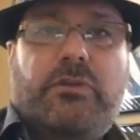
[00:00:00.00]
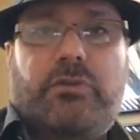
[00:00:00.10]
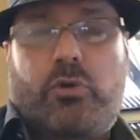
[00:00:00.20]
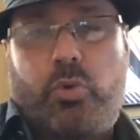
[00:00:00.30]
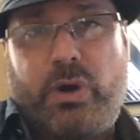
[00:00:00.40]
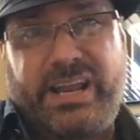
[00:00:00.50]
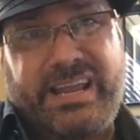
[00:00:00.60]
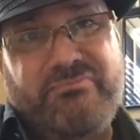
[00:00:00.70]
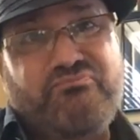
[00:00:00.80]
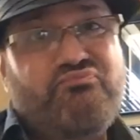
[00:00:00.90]
The
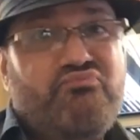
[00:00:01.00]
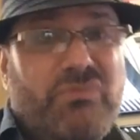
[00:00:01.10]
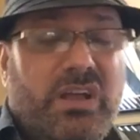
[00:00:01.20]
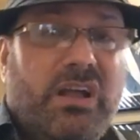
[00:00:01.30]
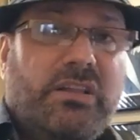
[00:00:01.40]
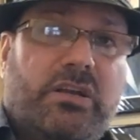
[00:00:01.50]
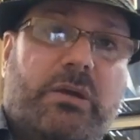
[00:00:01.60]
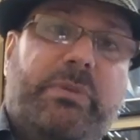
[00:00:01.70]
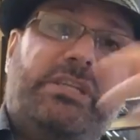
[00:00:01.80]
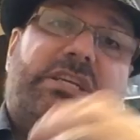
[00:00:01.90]
quitting, the
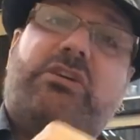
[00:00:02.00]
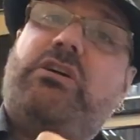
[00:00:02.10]
commission